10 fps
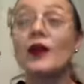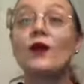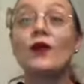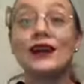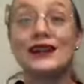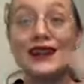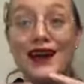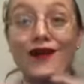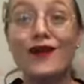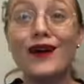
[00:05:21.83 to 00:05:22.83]
Right
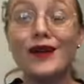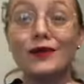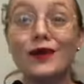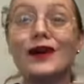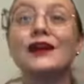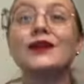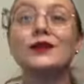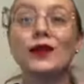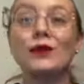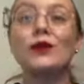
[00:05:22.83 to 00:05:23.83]
now I am wearing the
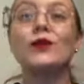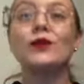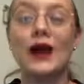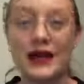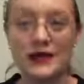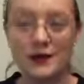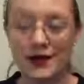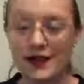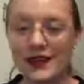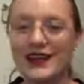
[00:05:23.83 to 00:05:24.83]
Rebel
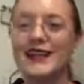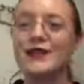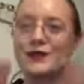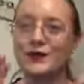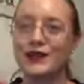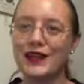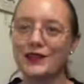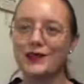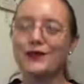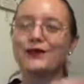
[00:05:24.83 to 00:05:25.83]
Raspberry. There's Renegade
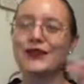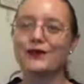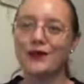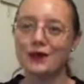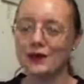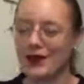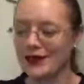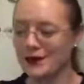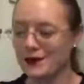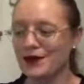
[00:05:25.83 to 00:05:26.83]
Ruby and Rebel
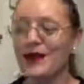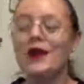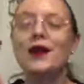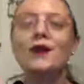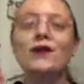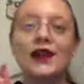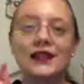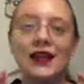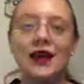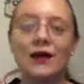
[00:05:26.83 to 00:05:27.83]
Raspberry. Right
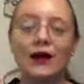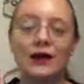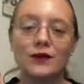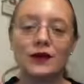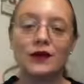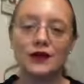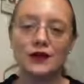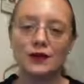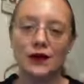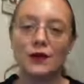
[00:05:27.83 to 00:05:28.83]
now I am wearing
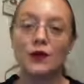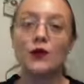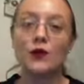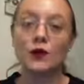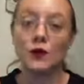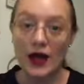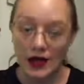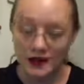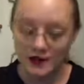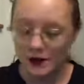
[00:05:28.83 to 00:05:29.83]
the Rebel
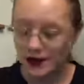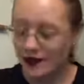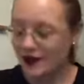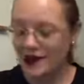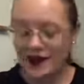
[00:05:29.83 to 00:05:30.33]
Raspberry.